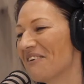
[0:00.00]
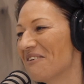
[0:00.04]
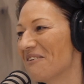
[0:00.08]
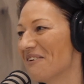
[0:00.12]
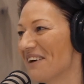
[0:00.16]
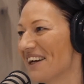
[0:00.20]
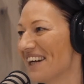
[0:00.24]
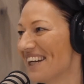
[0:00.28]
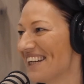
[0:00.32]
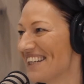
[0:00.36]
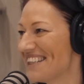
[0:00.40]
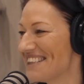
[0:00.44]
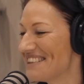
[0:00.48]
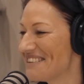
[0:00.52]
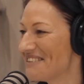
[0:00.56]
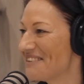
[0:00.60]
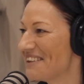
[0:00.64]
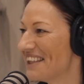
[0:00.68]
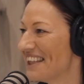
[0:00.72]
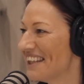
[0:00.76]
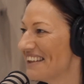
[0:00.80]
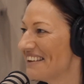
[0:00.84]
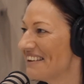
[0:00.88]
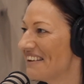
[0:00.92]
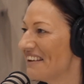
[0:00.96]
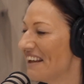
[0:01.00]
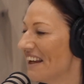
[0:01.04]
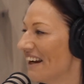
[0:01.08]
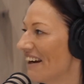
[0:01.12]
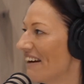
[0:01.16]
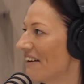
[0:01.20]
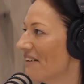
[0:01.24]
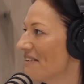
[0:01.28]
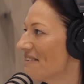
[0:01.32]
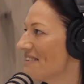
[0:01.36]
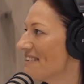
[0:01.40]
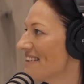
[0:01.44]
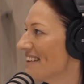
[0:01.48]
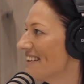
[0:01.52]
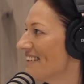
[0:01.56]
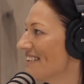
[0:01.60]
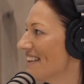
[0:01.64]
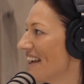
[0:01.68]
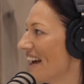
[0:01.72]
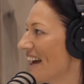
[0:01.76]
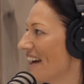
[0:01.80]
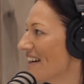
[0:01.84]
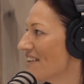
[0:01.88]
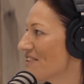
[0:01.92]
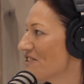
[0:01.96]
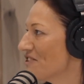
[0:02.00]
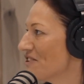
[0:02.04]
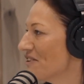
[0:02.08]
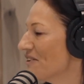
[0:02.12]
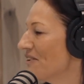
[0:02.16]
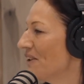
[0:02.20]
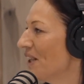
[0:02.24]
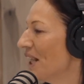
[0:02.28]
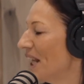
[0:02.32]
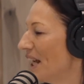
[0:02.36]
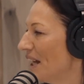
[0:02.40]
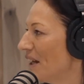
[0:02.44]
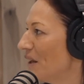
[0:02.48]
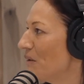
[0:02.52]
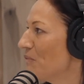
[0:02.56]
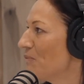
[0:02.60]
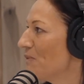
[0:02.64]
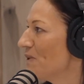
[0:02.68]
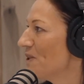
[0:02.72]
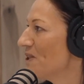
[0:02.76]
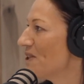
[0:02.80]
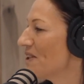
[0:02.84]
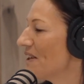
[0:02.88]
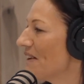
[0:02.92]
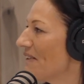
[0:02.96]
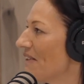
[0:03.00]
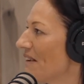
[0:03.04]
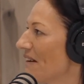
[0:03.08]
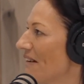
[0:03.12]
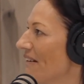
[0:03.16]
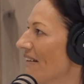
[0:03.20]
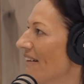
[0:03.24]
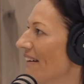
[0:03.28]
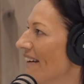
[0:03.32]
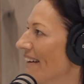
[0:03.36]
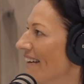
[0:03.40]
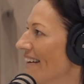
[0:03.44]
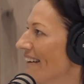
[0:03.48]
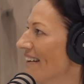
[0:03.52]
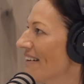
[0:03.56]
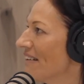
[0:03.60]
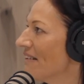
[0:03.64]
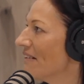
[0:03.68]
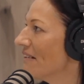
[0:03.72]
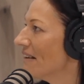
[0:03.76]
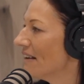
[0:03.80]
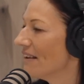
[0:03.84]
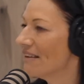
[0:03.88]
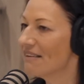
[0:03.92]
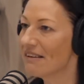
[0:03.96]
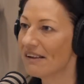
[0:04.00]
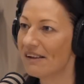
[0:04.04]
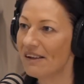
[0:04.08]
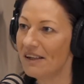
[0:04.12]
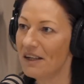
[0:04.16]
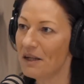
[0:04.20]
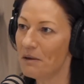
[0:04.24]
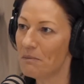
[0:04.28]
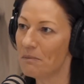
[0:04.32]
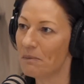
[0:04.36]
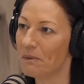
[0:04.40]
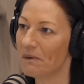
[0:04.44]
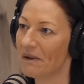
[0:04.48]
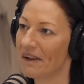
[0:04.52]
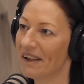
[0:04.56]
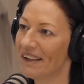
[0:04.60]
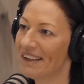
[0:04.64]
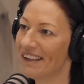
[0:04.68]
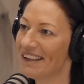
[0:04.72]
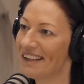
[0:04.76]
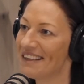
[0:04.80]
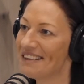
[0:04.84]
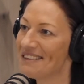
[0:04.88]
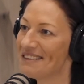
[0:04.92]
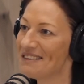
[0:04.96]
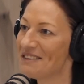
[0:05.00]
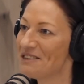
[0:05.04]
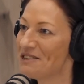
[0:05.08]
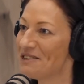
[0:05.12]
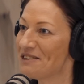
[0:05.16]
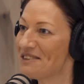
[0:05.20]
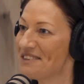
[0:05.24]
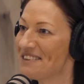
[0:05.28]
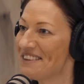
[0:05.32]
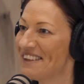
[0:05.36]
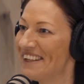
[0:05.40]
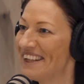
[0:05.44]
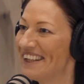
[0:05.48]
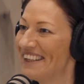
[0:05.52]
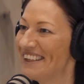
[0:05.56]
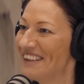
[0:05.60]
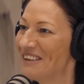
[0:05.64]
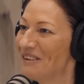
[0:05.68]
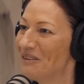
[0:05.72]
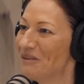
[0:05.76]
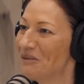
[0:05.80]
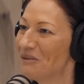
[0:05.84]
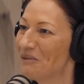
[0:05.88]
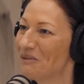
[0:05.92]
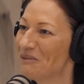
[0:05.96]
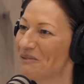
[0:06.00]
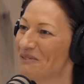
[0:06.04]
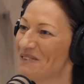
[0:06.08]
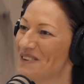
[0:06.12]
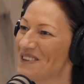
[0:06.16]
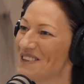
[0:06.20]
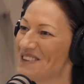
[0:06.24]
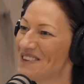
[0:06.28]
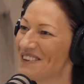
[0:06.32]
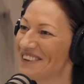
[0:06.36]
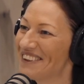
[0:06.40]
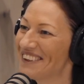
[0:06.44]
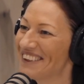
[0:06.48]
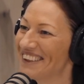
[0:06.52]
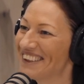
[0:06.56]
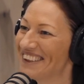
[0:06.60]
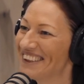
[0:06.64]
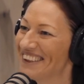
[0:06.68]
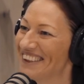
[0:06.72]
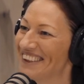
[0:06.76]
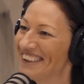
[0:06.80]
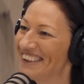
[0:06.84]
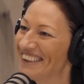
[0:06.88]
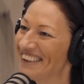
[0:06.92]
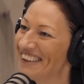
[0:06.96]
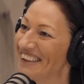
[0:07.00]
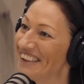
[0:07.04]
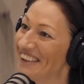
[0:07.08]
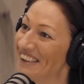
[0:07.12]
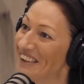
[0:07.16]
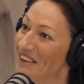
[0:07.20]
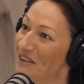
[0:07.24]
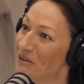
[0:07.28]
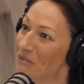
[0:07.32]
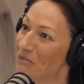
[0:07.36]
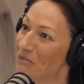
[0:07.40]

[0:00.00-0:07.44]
right. Okay. Dare, take the action, help each other, take the leap, I guess, just like you took the leap.